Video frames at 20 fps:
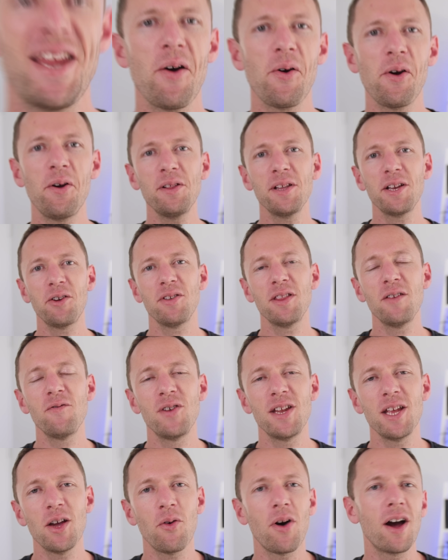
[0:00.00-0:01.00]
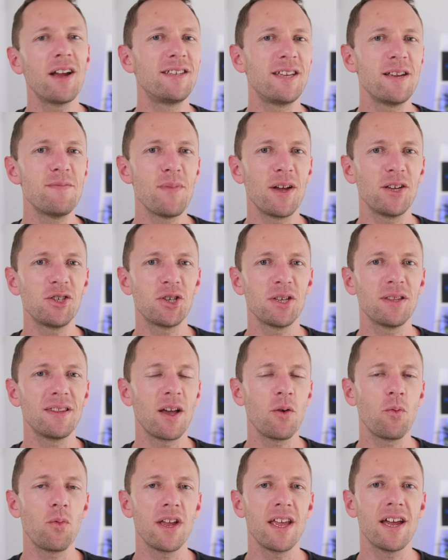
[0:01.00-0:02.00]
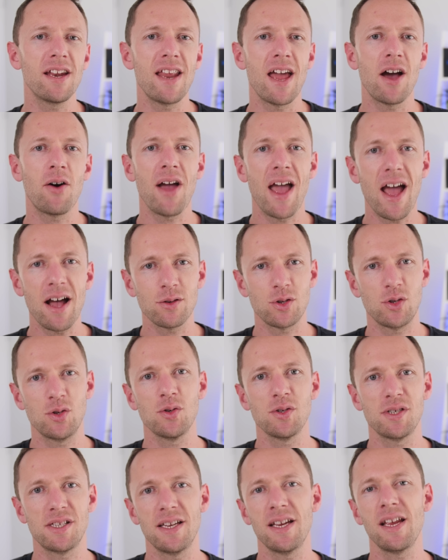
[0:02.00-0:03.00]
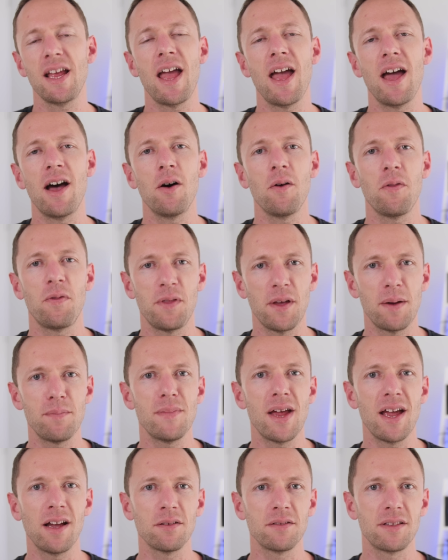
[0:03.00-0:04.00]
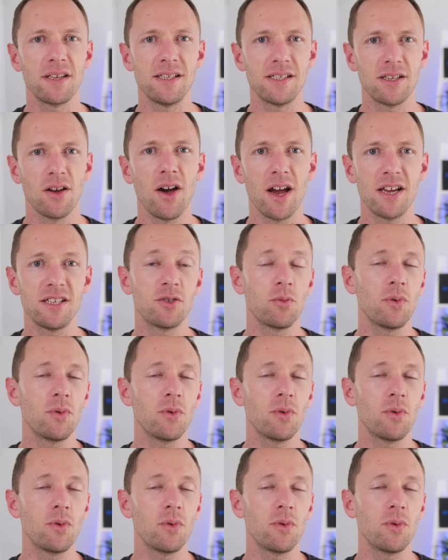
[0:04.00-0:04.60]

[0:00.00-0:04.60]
Now, earlier in the video, I did mention that we are now outsourcing our thumbnail design.